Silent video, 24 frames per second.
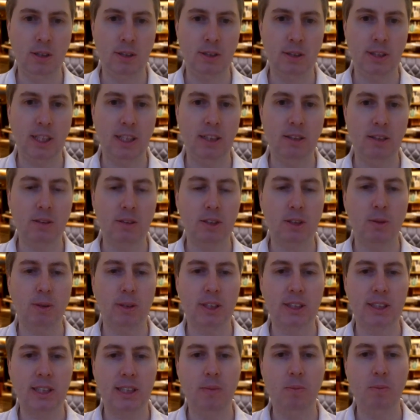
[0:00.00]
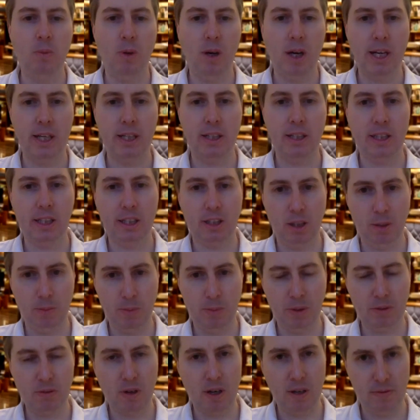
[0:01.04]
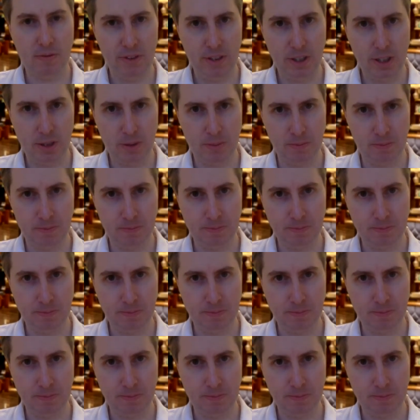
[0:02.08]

Then look to understand why it could be right for you.